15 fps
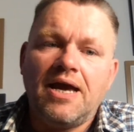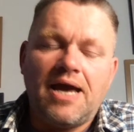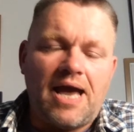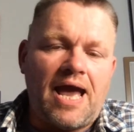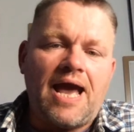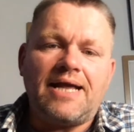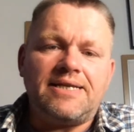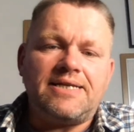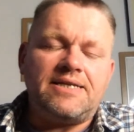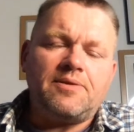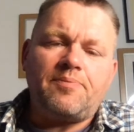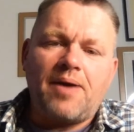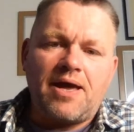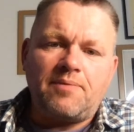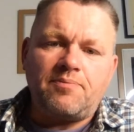and in the
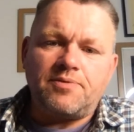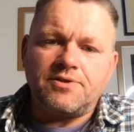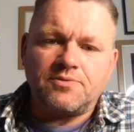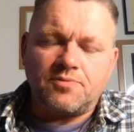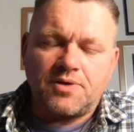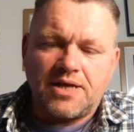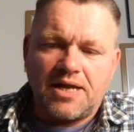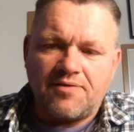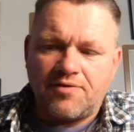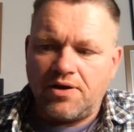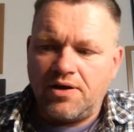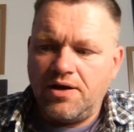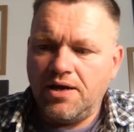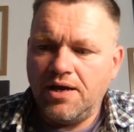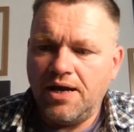papers and
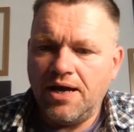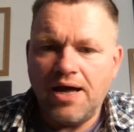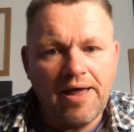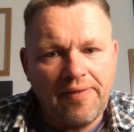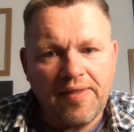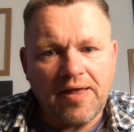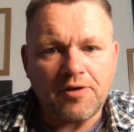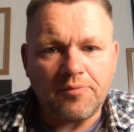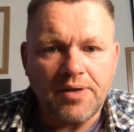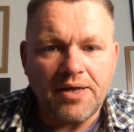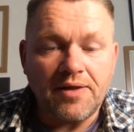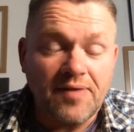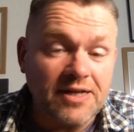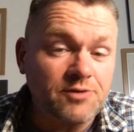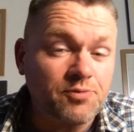whatever, and that'll be
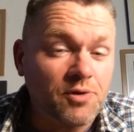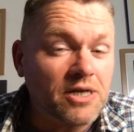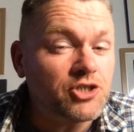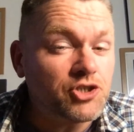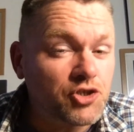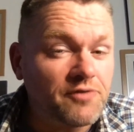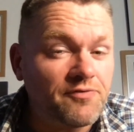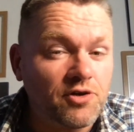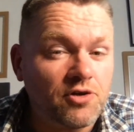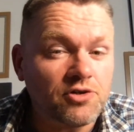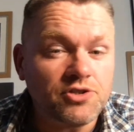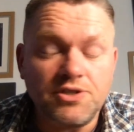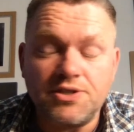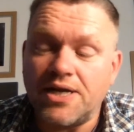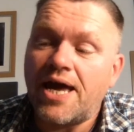it. That's what I should have
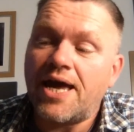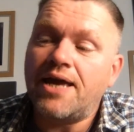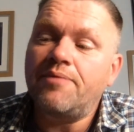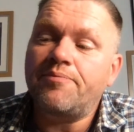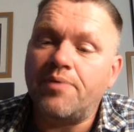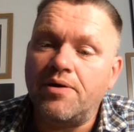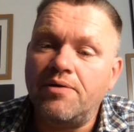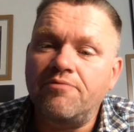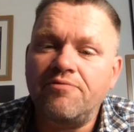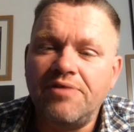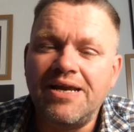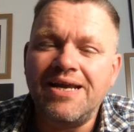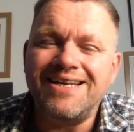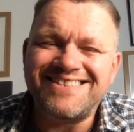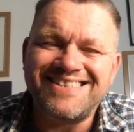launched today, but
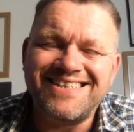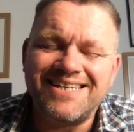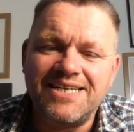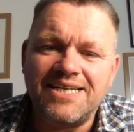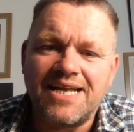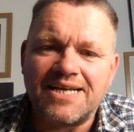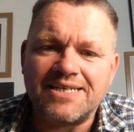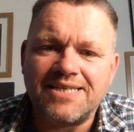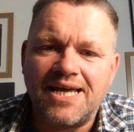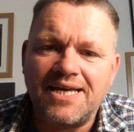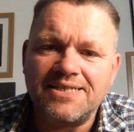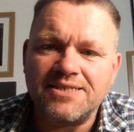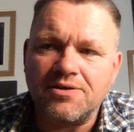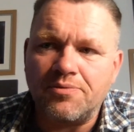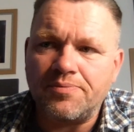realistically in the next
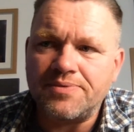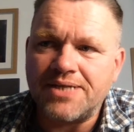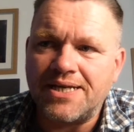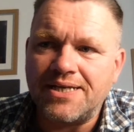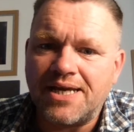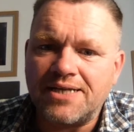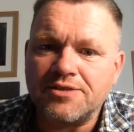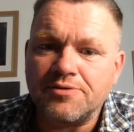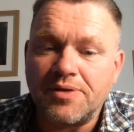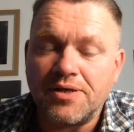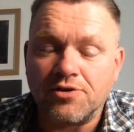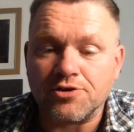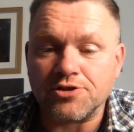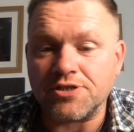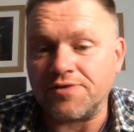10 days it'll be
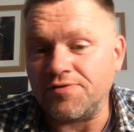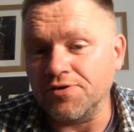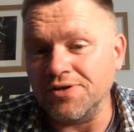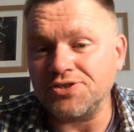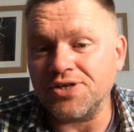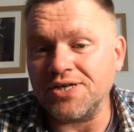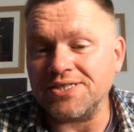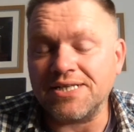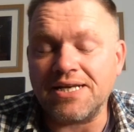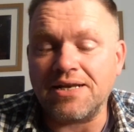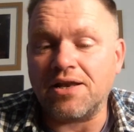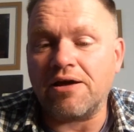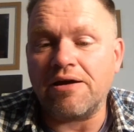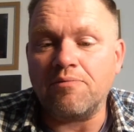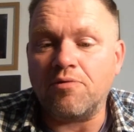launching. If you're interested
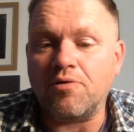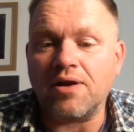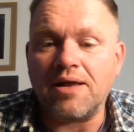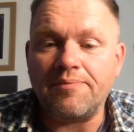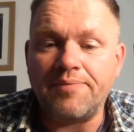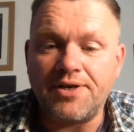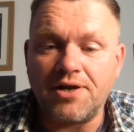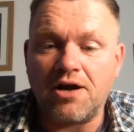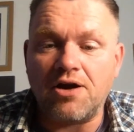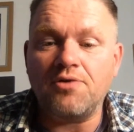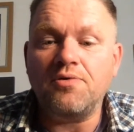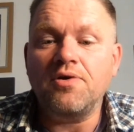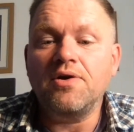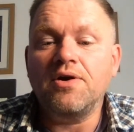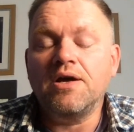in learning more, let me
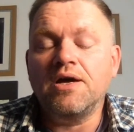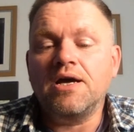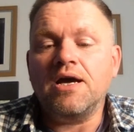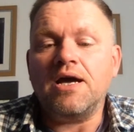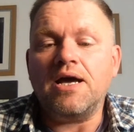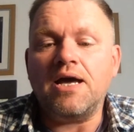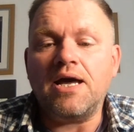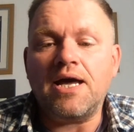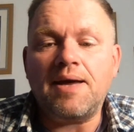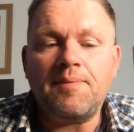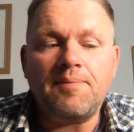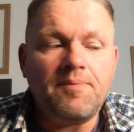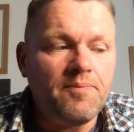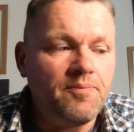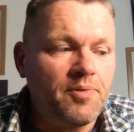know,
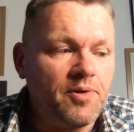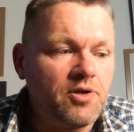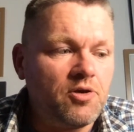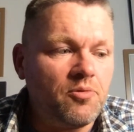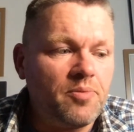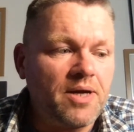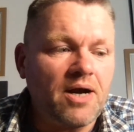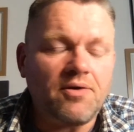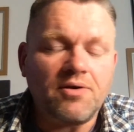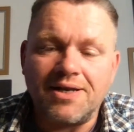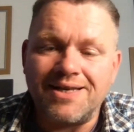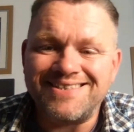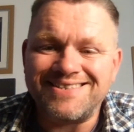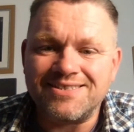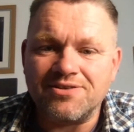but you'll be able to
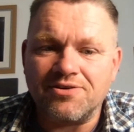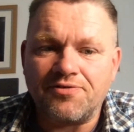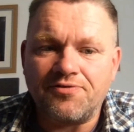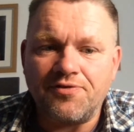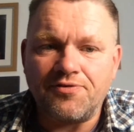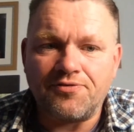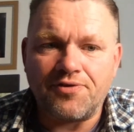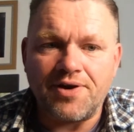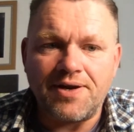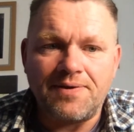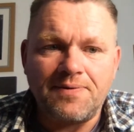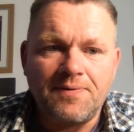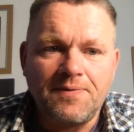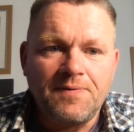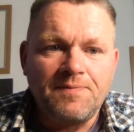list stuff for free,
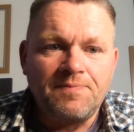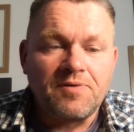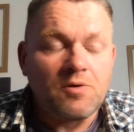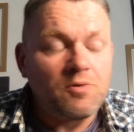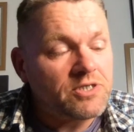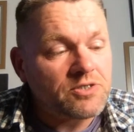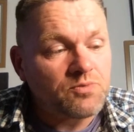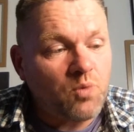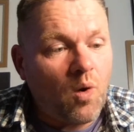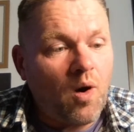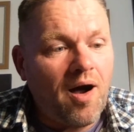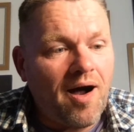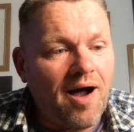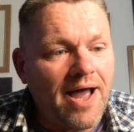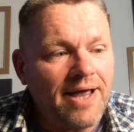which is
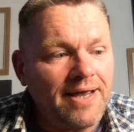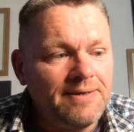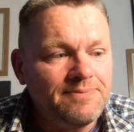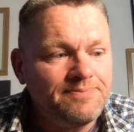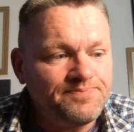why